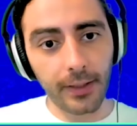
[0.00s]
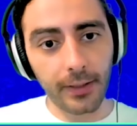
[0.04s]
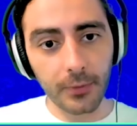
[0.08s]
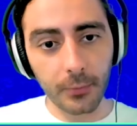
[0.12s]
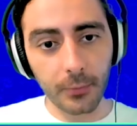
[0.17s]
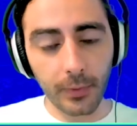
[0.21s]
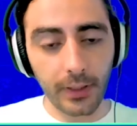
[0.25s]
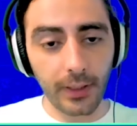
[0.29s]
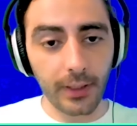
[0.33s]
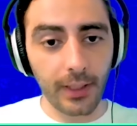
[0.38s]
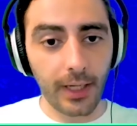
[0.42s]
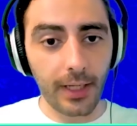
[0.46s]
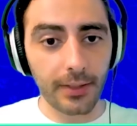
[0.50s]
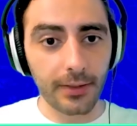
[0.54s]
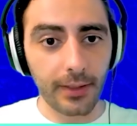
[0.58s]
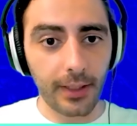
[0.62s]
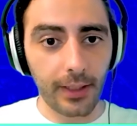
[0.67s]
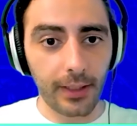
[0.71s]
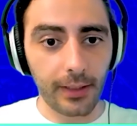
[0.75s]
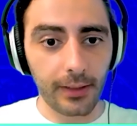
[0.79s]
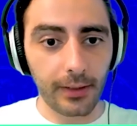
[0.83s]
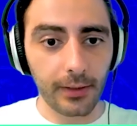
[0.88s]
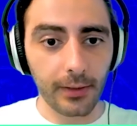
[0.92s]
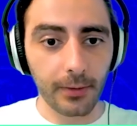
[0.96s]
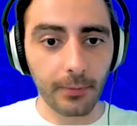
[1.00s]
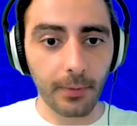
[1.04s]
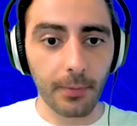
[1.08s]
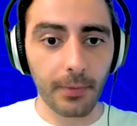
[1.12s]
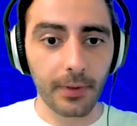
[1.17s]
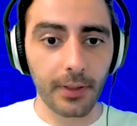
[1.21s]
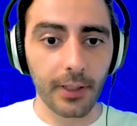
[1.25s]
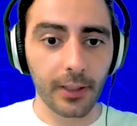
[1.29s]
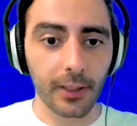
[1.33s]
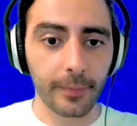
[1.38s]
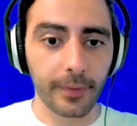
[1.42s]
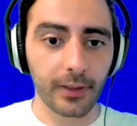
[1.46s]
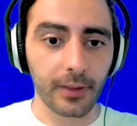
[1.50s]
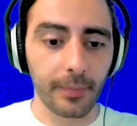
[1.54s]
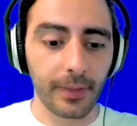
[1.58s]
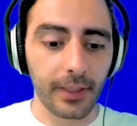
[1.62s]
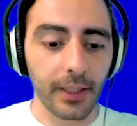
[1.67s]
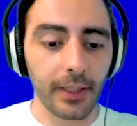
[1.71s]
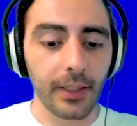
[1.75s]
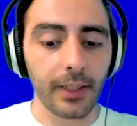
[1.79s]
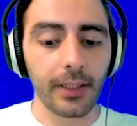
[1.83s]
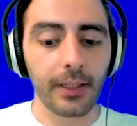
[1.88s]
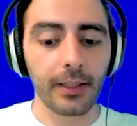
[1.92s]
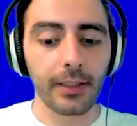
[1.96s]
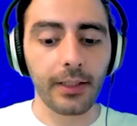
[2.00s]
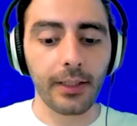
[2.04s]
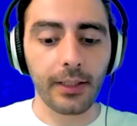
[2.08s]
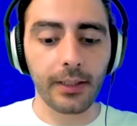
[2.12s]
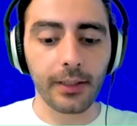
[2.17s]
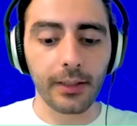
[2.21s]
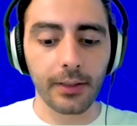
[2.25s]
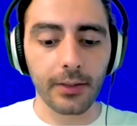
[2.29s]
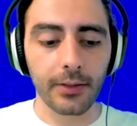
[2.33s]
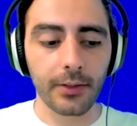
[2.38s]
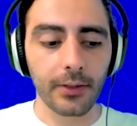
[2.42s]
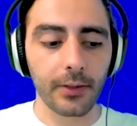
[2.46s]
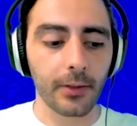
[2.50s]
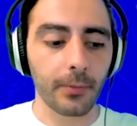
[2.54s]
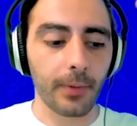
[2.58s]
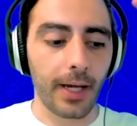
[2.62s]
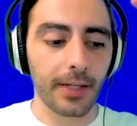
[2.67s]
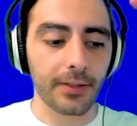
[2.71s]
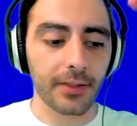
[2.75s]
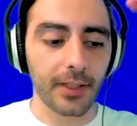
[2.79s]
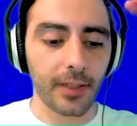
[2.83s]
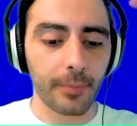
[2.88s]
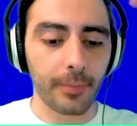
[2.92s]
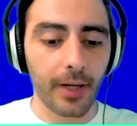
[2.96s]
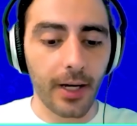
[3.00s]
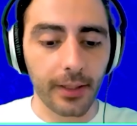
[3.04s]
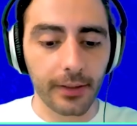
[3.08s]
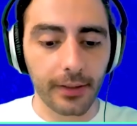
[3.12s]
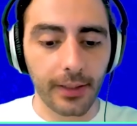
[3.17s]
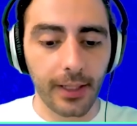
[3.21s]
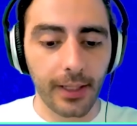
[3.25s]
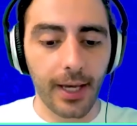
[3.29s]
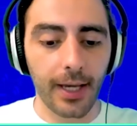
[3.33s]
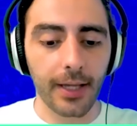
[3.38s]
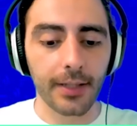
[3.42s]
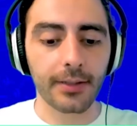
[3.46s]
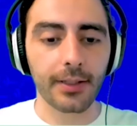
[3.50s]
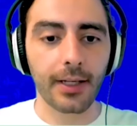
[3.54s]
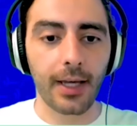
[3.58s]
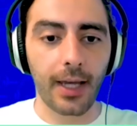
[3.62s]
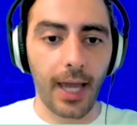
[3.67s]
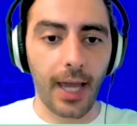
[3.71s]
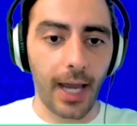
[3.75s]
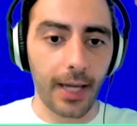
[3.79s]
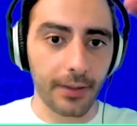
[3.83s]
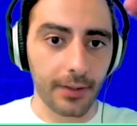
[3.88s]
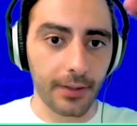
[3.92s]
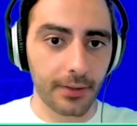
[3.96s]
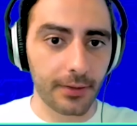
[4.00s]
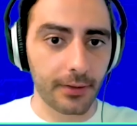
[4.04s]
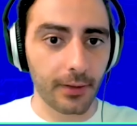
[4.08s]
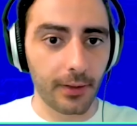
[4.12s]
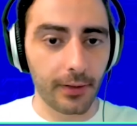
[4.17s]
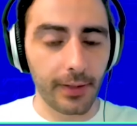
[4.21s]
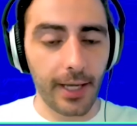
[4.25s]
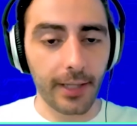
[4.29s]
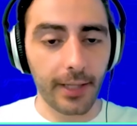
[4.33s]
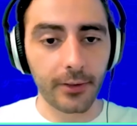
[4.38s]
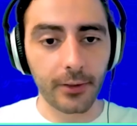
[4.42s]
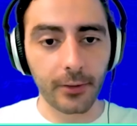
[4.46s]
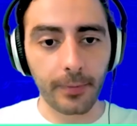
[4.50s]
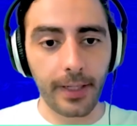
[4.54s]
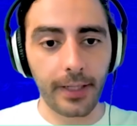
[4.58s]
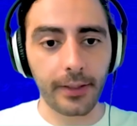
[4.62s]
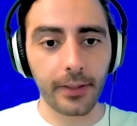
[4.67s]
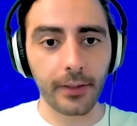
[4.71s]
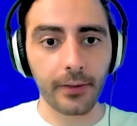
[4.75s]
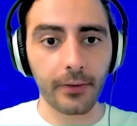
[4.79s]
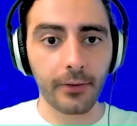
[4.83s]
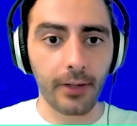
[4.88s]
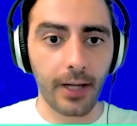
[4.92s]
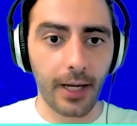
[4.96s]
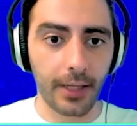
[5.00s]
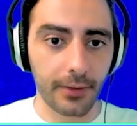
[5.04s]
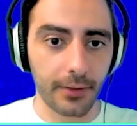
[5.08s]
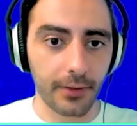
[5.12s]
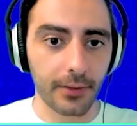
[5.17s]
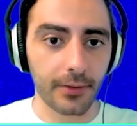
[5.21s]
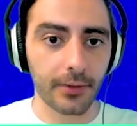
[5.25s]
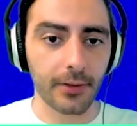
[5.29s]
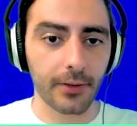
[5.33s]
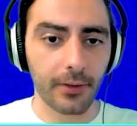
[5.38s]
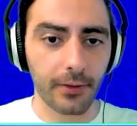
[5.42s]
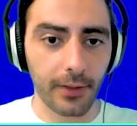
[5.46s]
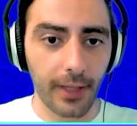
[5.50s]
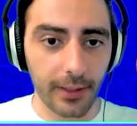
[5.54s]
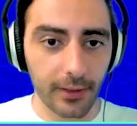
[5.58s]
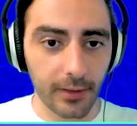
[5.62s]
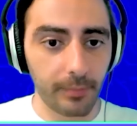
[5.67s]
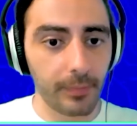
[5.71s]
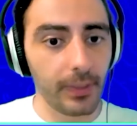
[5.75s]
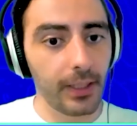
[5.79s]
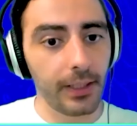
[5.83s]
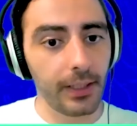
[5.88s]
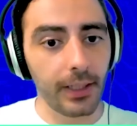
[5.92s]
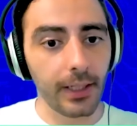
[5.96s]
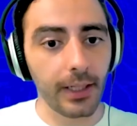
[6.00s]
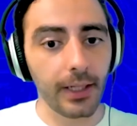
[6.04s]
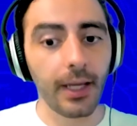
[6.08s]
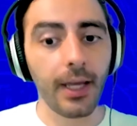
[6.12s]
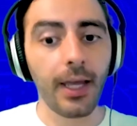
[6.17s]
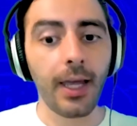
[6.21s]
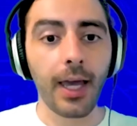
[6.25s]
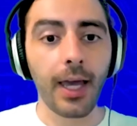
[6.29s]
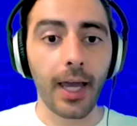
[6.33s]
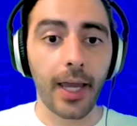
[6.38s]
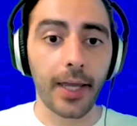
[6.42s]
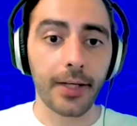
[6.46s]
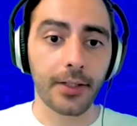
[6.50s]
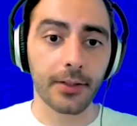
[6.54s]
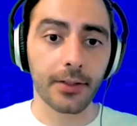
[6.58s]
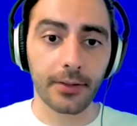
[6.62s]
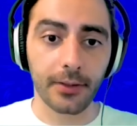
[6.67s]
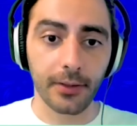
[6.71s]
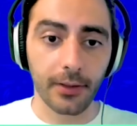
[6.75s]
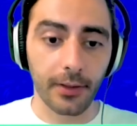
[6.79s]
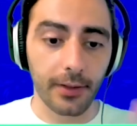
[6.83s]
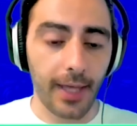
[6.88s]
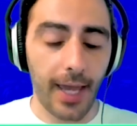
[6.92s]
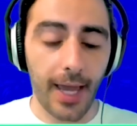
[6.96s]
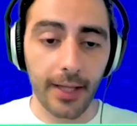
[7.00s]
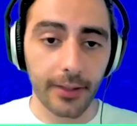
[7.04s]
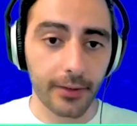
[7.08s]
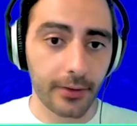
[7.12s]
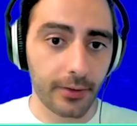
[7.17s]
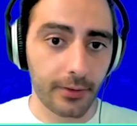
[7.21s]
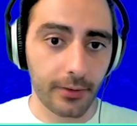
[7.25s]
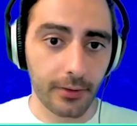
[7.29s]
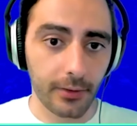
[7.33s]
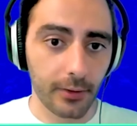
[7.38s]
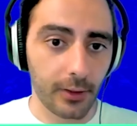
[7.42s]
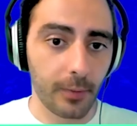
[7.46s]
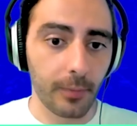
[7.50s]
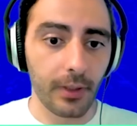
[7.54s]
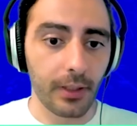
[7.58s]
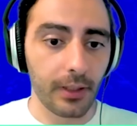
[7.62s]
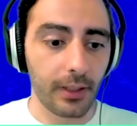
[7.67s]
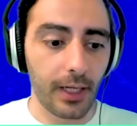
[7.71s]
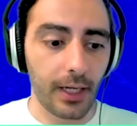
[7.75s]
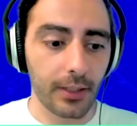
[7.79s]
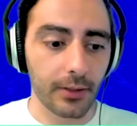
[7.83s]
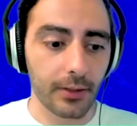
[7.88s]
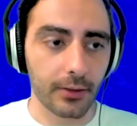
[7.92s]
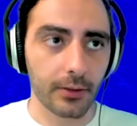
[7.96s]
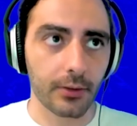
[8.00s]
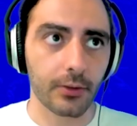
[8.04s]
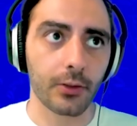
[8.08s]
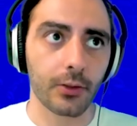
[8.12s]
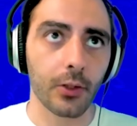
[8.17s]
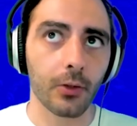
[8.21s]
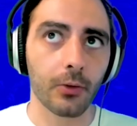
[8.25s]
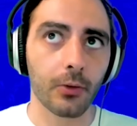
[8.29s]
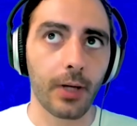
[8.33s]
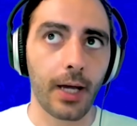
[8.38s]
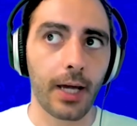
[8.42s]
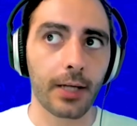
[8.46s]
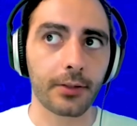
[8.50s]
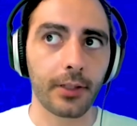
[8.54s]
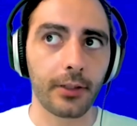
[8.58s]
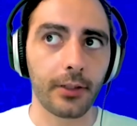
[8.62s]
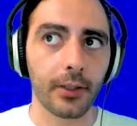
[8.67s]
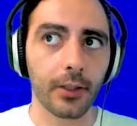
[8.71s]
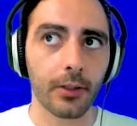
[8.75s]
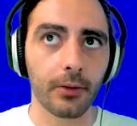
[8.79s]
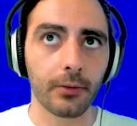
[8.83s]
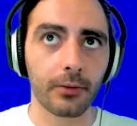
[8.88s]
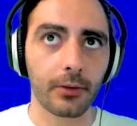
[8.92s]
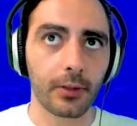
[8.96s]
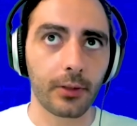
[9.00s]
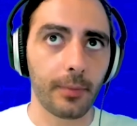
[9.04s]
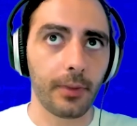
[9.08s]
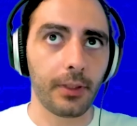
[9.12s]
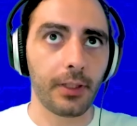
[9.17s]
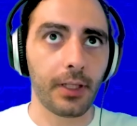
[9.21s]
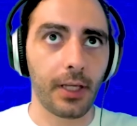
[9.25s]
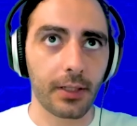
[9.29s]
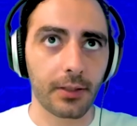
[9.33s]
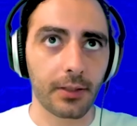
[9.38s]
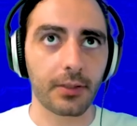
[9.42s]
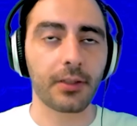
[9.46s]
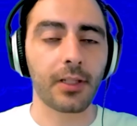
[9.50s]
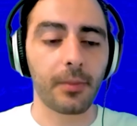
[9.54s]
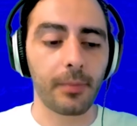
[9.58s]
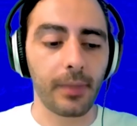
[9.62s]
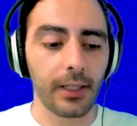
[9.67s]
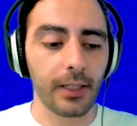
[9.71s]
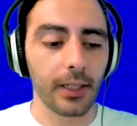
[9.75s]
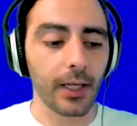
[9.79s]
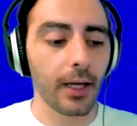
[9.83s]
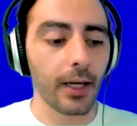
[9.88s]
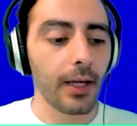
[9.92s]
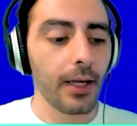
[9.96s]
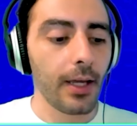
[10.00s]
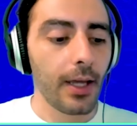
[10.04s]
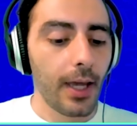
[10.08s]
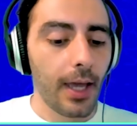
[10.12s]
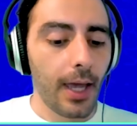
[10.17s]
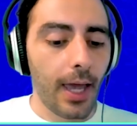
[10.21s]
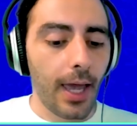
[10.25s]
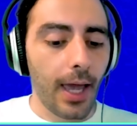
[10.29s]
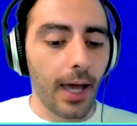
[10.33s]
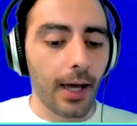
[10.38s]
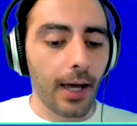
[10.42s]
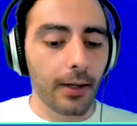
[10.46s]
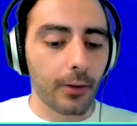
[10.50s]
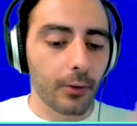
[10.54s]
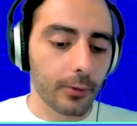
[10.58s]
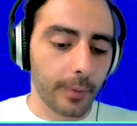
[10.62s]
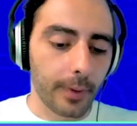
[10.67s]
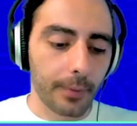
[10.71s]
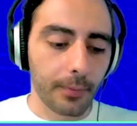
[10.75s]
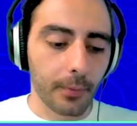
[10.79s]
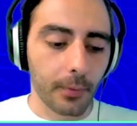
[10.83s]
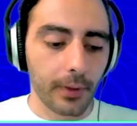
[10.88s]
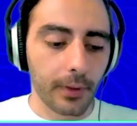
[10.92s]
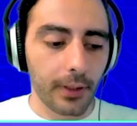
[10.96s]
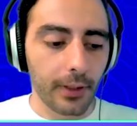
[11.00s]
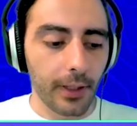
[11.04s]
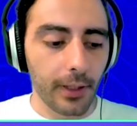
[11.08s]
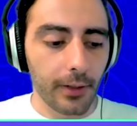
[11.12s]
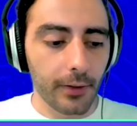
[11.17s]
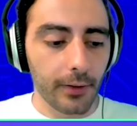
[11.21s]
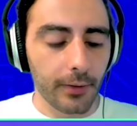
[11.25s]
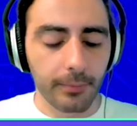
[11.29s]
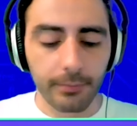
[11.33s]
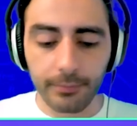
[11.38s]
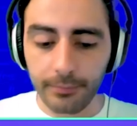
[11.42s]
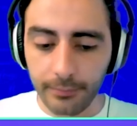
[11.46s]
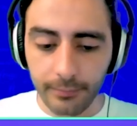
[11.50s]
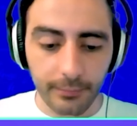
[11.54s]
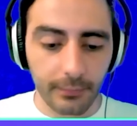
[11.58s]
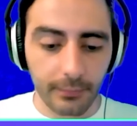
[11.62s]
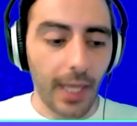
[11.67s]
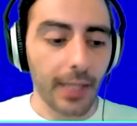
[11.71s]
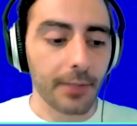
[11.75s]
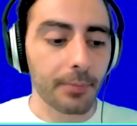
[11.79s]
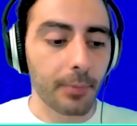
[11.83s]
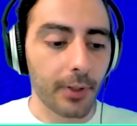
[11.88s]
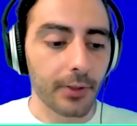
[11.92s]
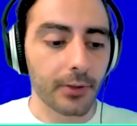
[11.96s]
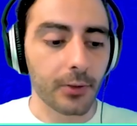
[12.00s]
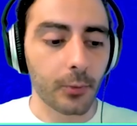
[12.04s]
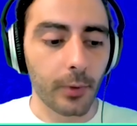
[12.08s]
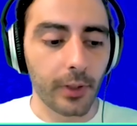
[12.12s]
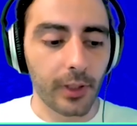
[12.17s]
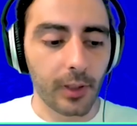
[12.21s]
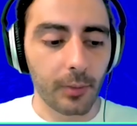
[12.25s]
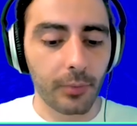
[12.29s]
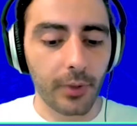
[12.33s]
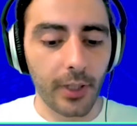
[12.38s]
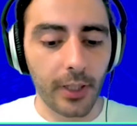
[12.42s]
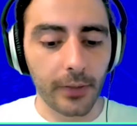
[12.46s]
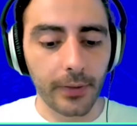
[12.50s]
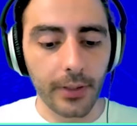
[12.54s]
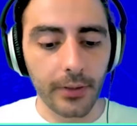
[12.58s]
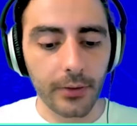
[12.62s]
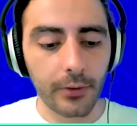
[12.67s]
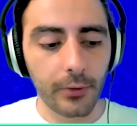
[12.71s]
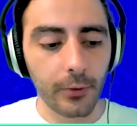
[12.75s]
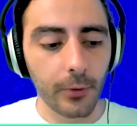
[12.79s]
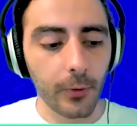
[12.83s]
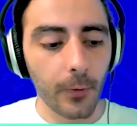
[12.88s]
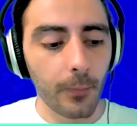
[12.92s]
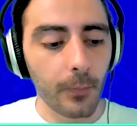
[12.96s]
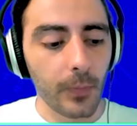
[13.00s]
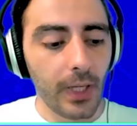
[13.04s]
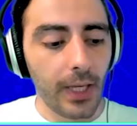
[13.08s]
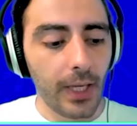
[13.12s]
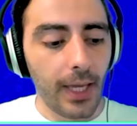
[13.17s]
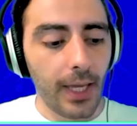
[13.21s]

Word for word: Because what did I say? You know, when we talk about the beginning, is you know, I say podcast, I distill that to radio, I distill that to media, I distill that to communications. No, actually, I don't. Communications and media, or maybe one or the other. That's parts of work in progress too.